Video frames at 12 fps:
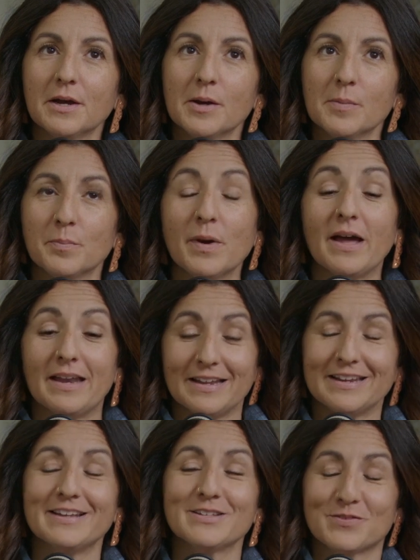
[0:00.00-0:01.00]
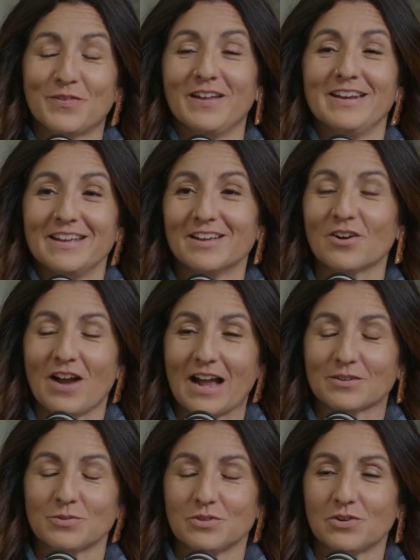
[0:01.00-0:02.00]
It but is. it is fun to
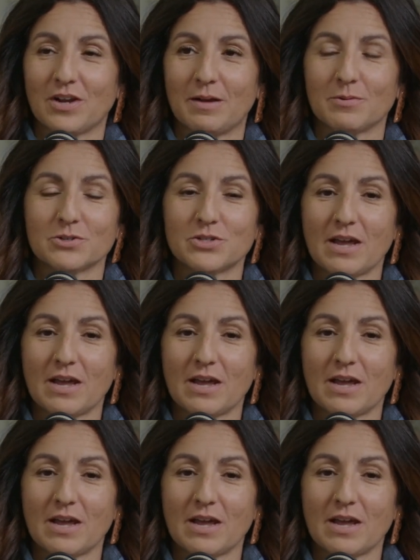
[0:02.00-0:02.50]
interact yeah. with your neighbors.